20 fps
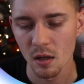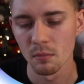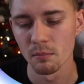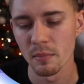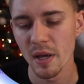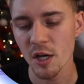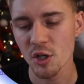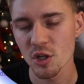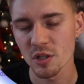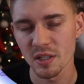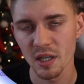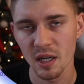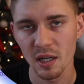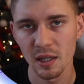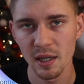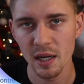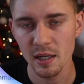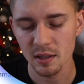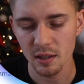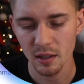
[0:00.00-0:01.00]
make sure to
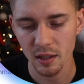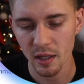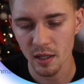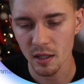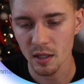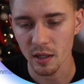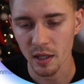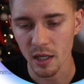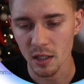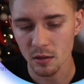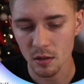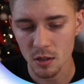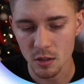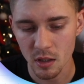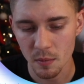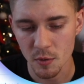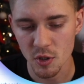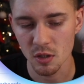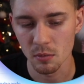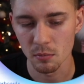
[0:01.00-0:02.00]
click the link in the
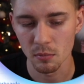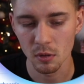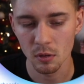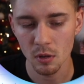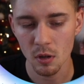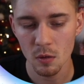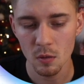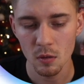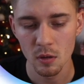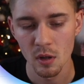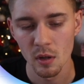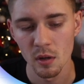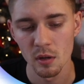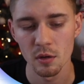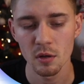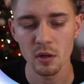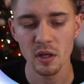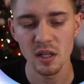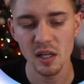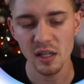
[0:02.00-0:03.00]
description below.
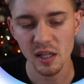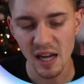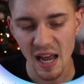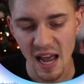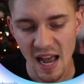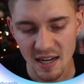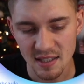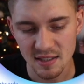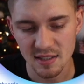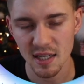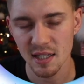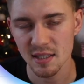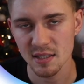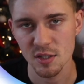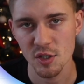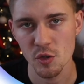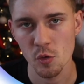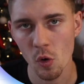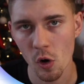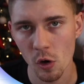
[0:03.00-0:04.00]
You're going to get access
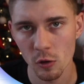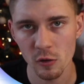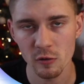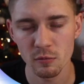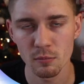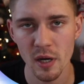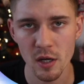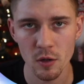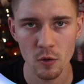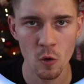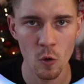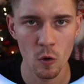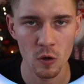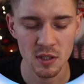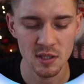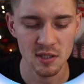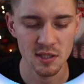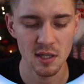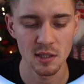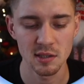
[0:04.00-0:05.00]
to all of my
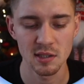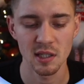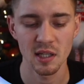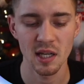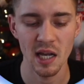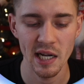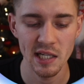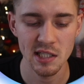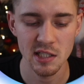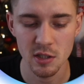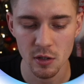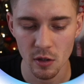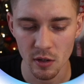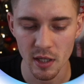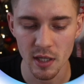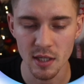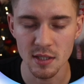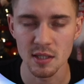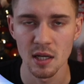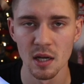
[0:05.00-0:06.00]
courses, case
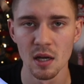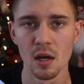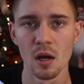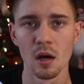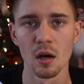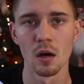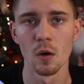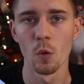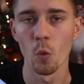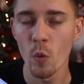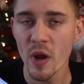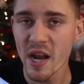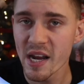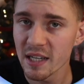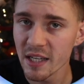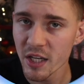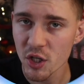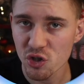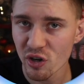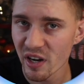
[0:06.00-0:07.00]
studies,
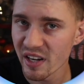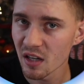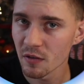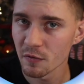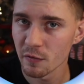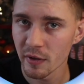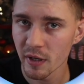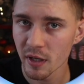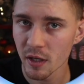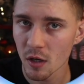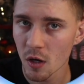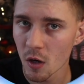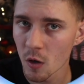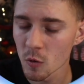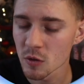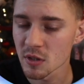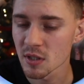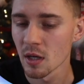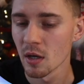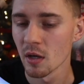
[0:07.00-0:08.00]
weekly training
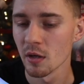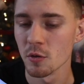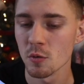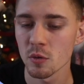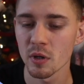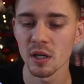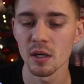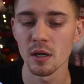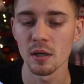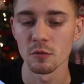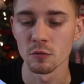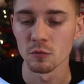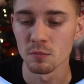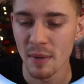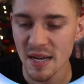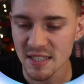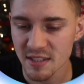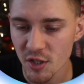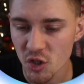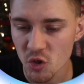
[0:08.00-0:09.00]
videos. You can
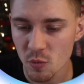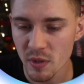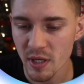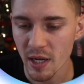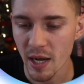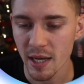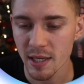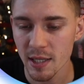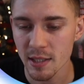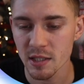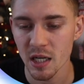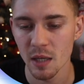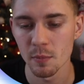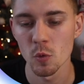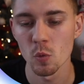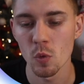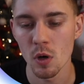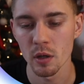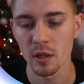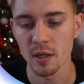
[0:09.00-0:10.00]
message me anytime
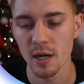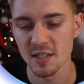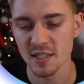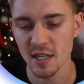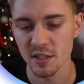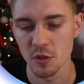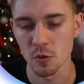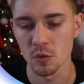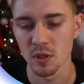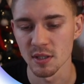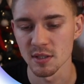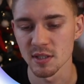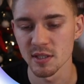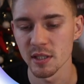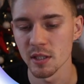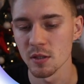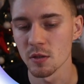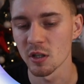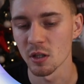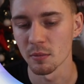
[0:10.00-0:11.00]
you want, guys. As you can
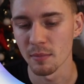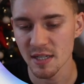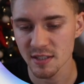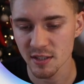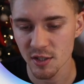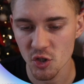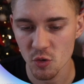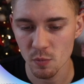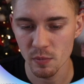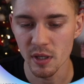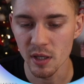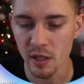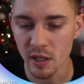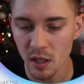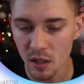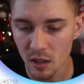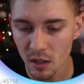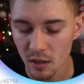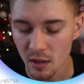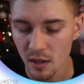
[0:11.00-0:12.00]
see, you can message me
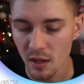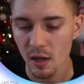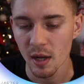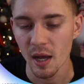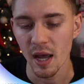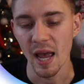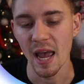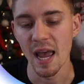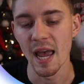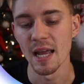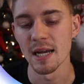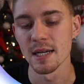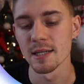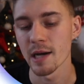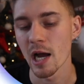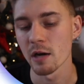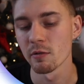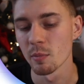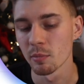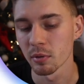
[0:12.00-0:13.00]
here and
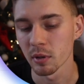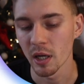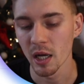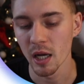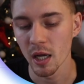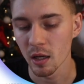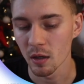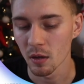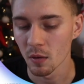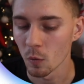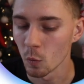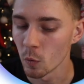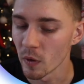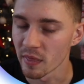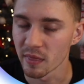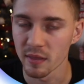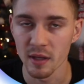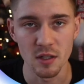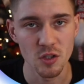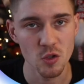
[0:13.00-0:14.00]
I reply
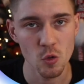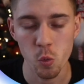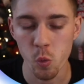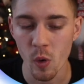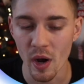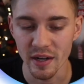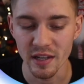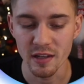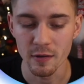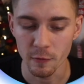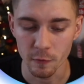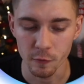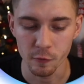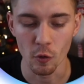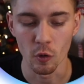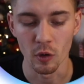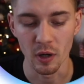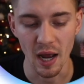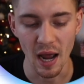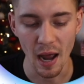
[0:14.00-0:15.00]
within
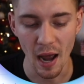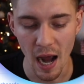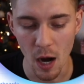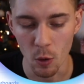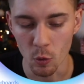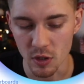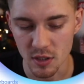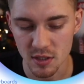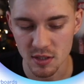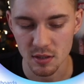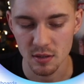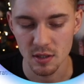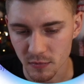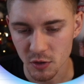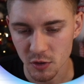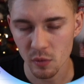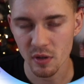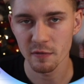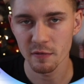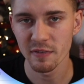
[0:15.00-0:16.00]
24 hours.
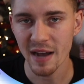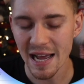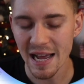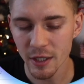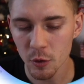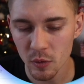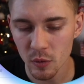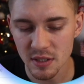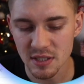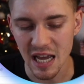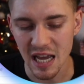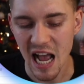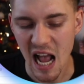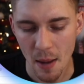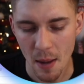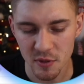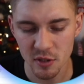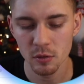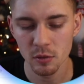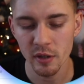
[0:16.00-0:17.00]
So the value is
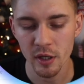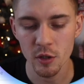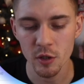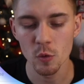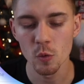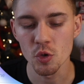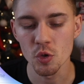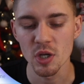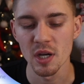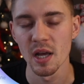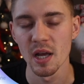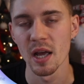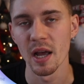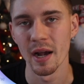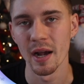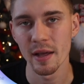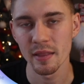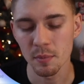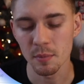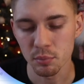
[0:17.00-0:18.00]
absolutely huge
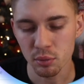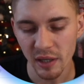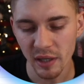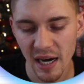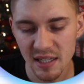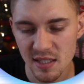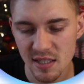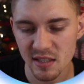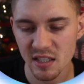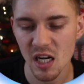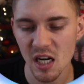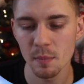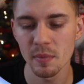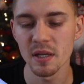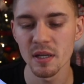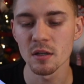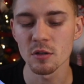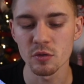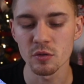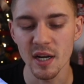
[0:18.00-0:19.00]
and the price is going to be
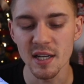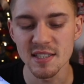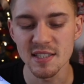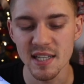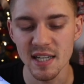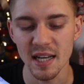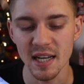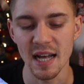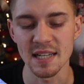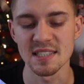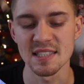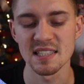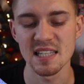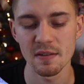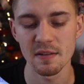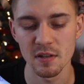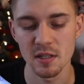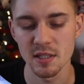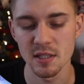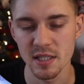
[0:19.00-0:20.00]
increasing at
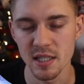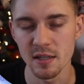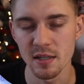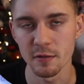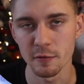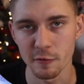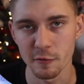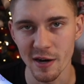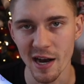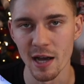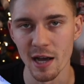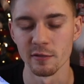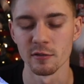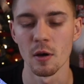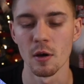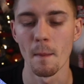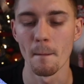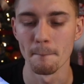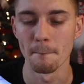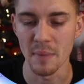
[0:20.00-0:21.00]
75
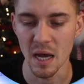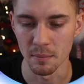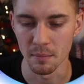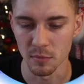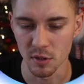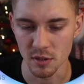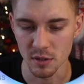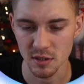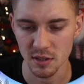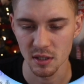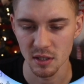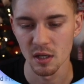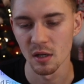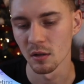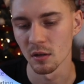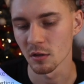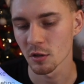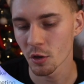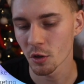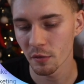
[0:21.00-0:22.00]
members.
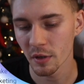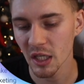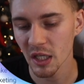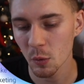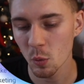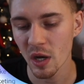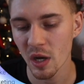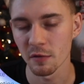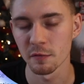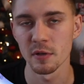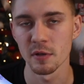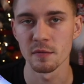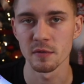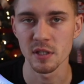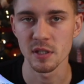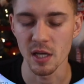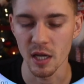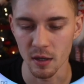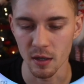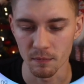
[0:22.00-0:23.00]
Currently we have
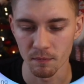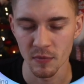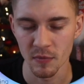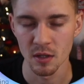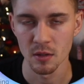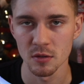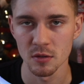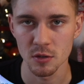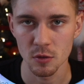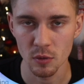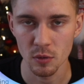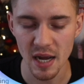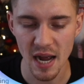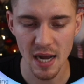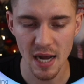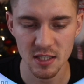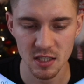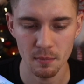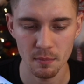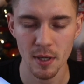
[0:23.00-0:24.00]
58. So
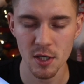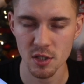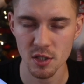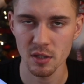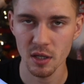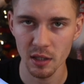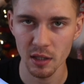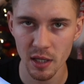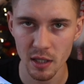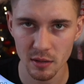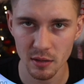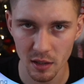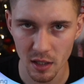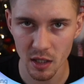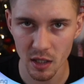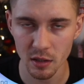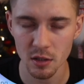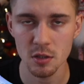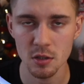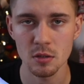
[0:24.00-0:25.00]
guys, make sure to click the
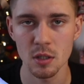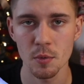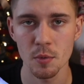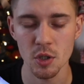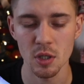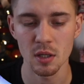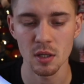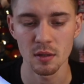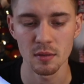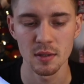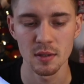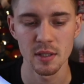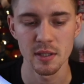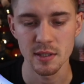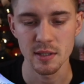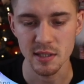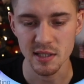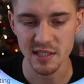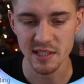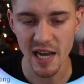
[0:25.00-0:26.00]
link in the description,
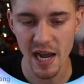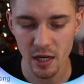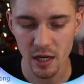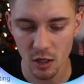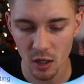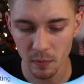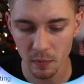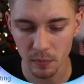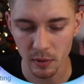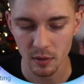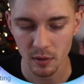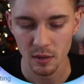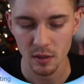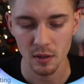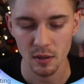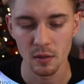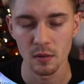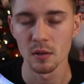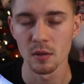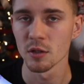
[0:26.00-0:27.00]
sign up,
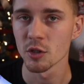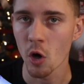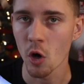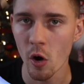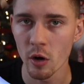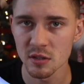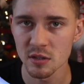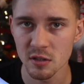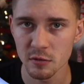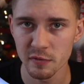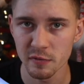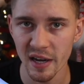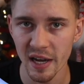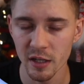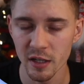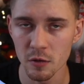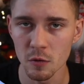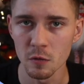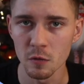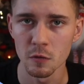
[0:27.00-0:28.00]
tons of
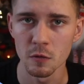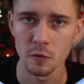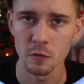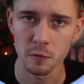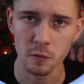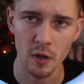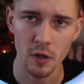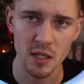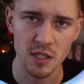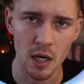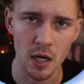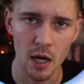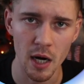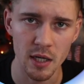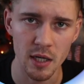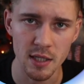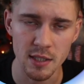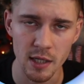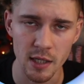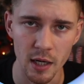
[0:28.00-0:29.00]
value for a
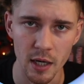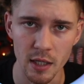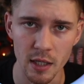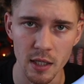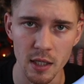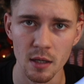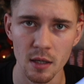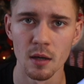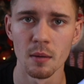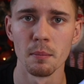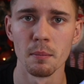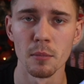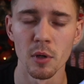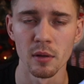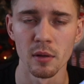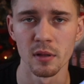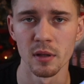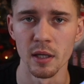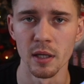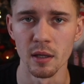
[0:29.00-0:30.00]
tiny
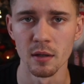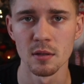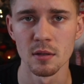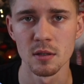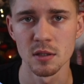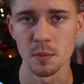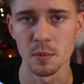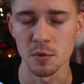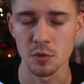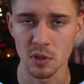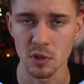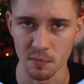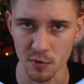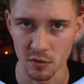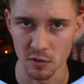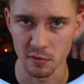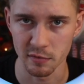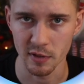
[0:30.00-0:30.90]
monthly subscription